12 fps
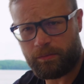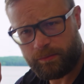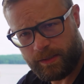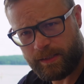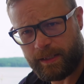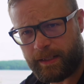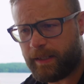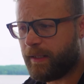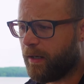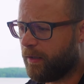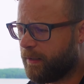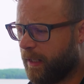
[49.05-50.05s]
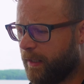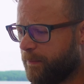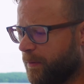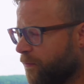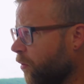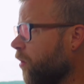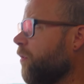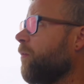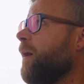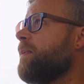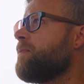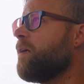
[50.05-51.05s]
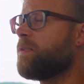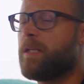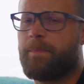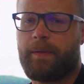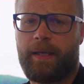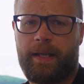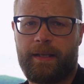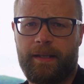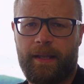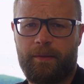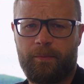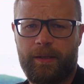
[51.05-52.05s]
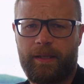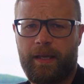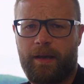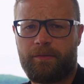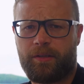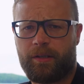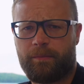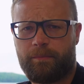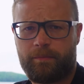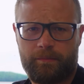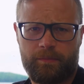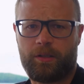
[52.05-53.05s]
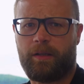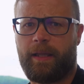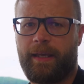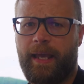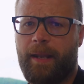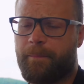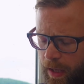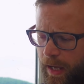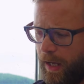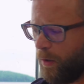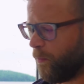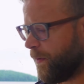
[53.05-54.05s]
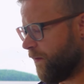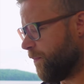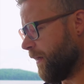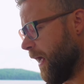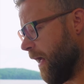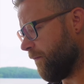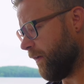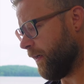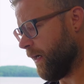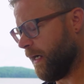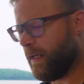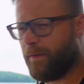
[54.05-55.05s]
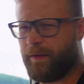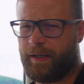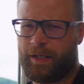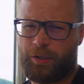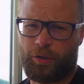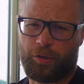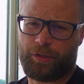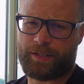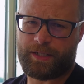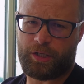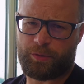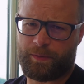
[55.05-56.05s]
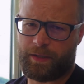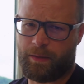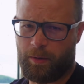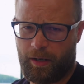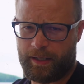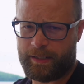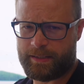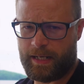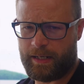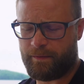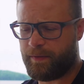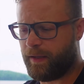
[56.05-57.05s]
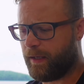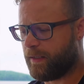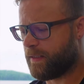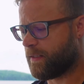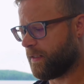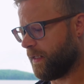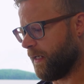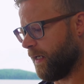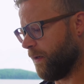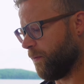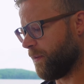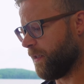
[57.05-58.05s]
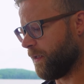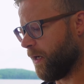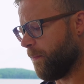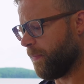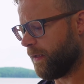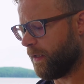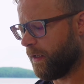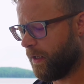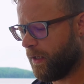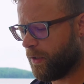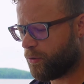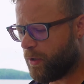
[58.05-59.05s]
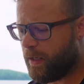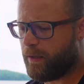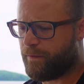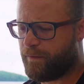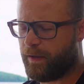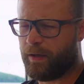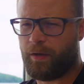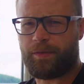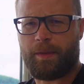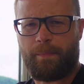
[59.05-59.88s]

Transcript: slid in there and done before the rain starts up again, and then we have to delay again. We've been having kind of an internal discussion within the marketing side of things within the company, trying to figure out the